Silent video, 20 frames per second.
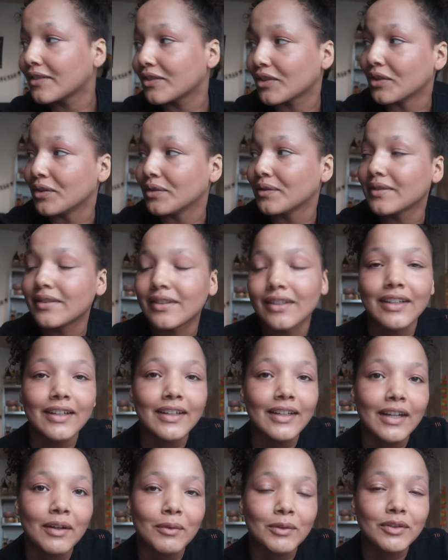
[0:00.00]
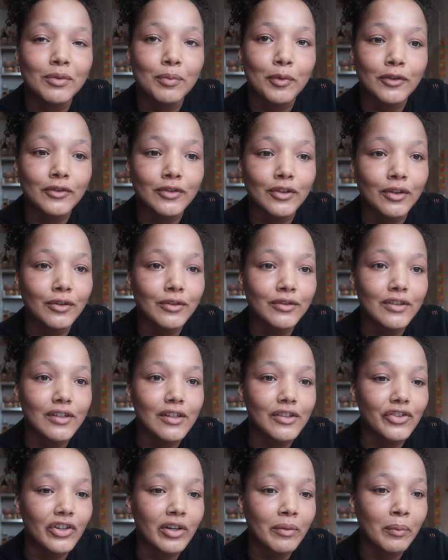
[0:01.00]
So today I was supposed to go to
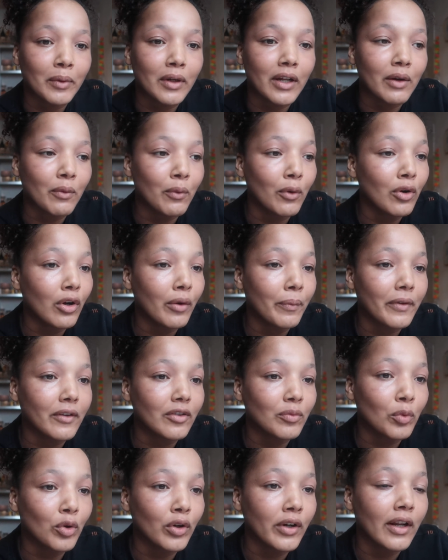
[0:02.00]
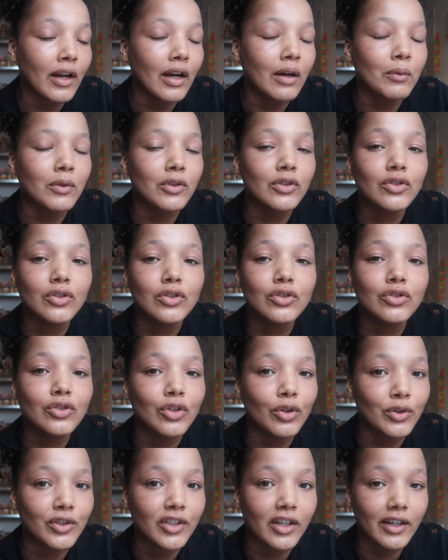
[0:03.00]
the gym, but I woke up this morning, I was
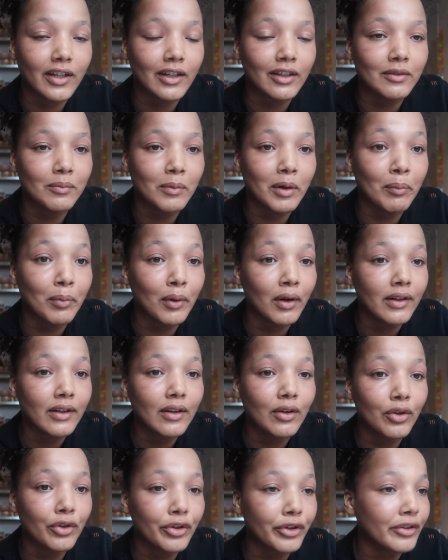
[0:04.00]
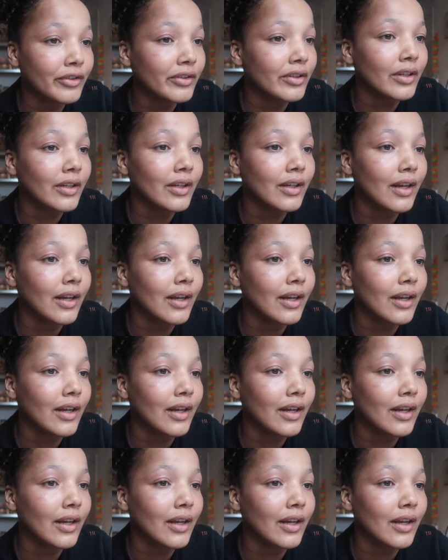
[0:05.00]
so tired, my body hurt,